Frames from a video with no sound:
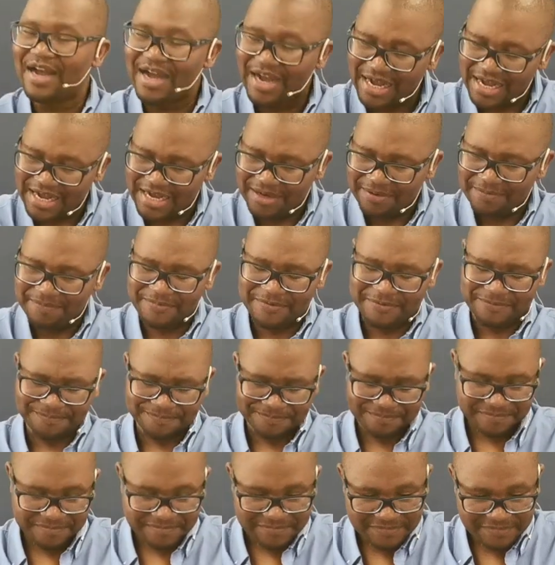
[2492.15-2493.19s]
up.
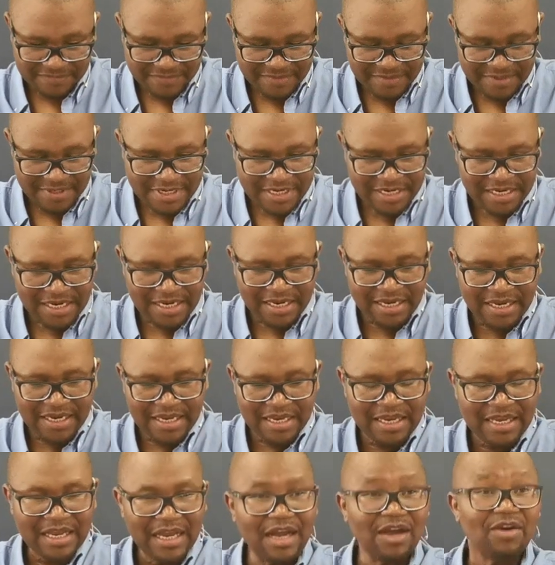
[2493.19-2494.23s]

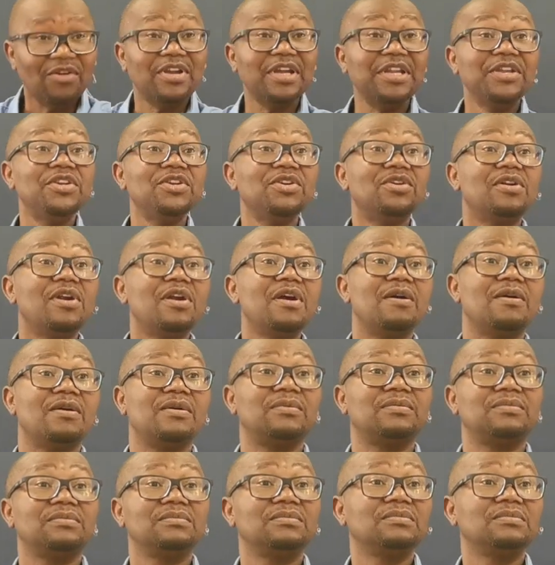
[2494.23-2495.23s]
How can you grow?